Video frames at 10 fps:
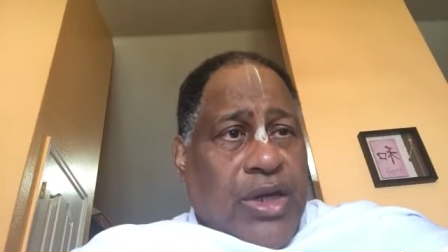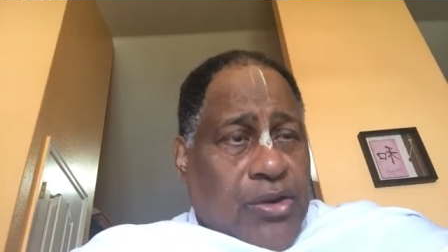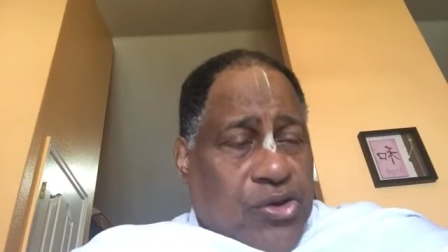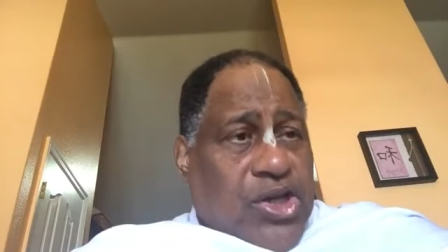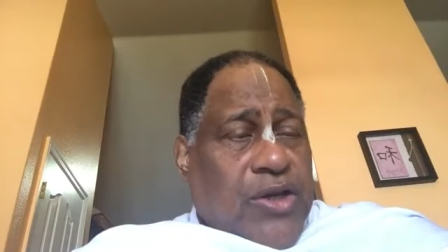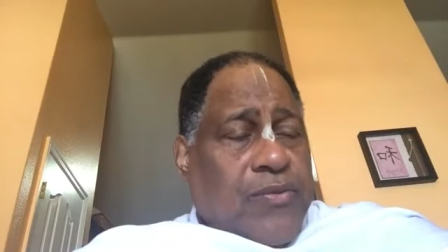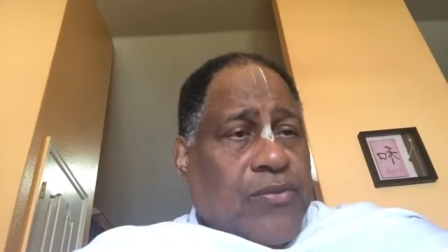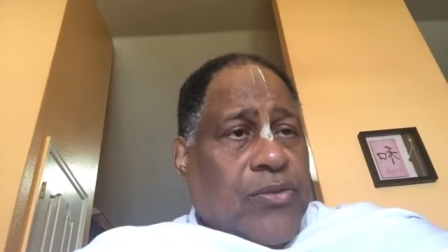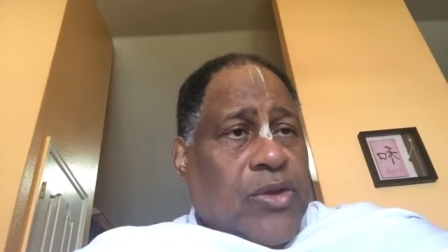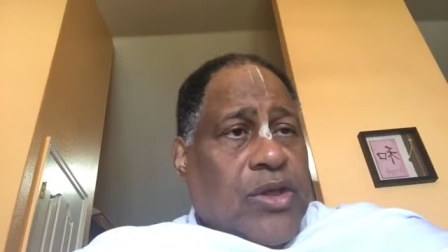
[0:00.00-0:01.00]
energy
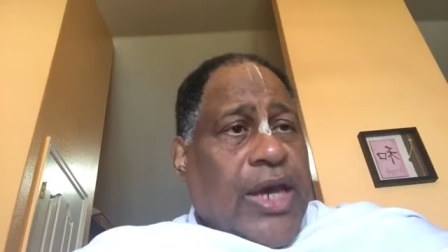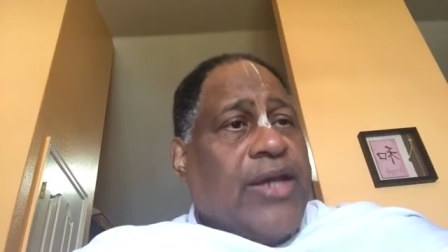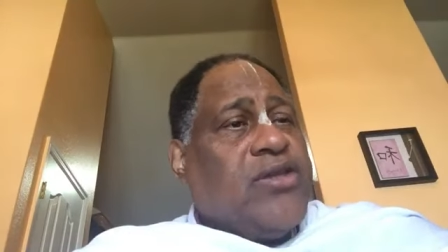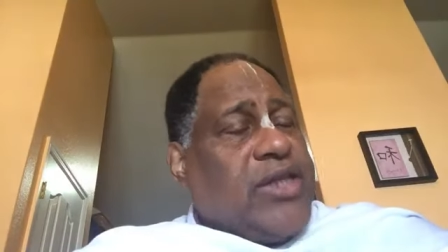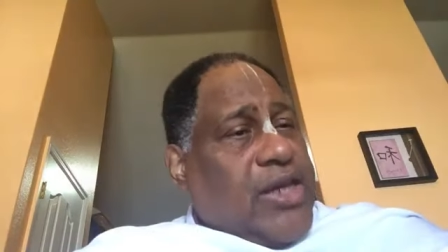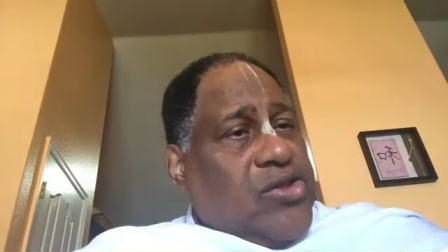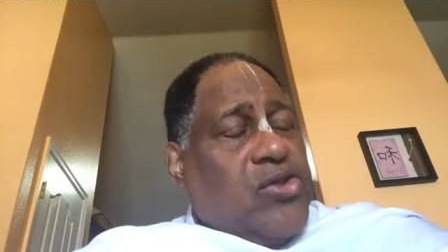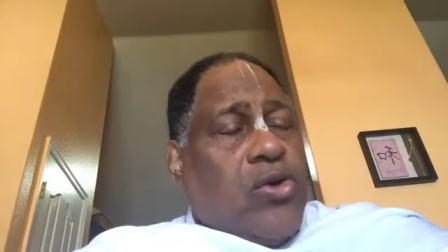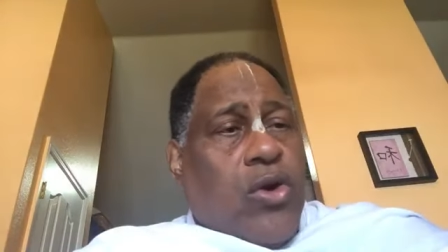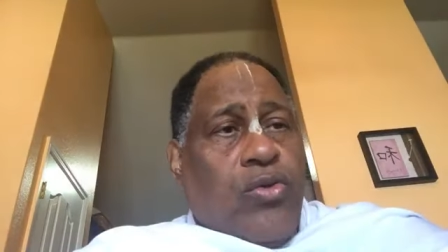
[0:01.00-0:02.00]
at a stage
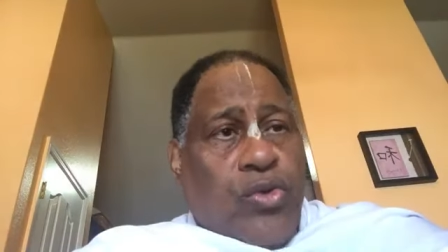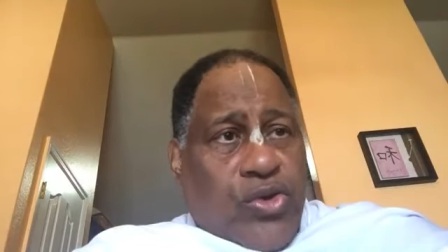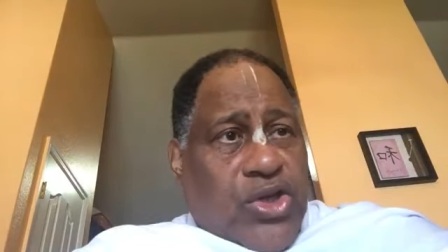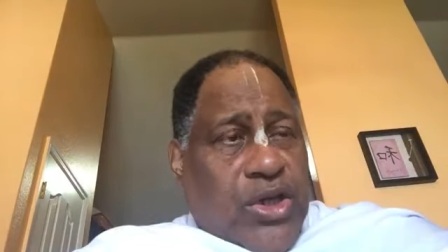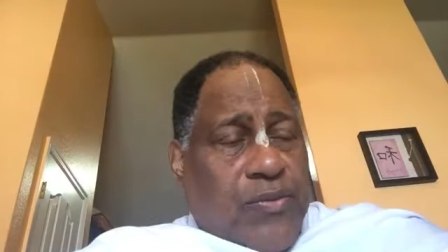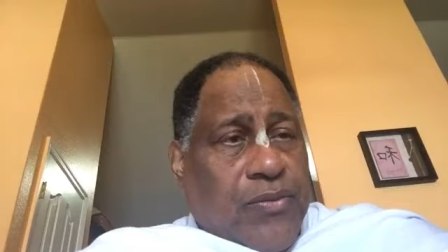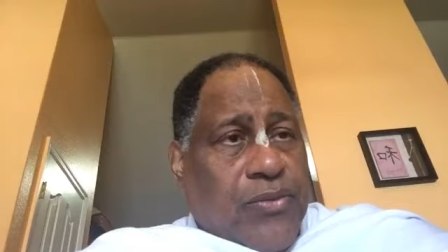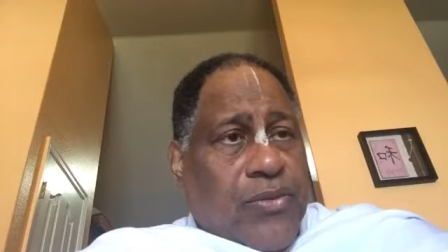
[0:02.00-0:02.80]
is called ruchi.